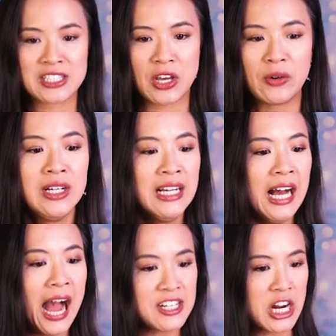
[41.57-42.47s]
So
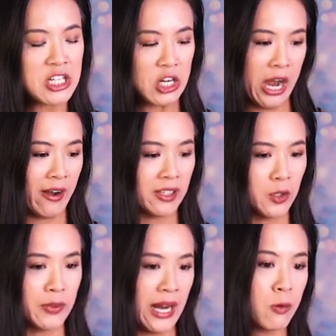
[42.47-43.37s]
I changed her hair a little bit.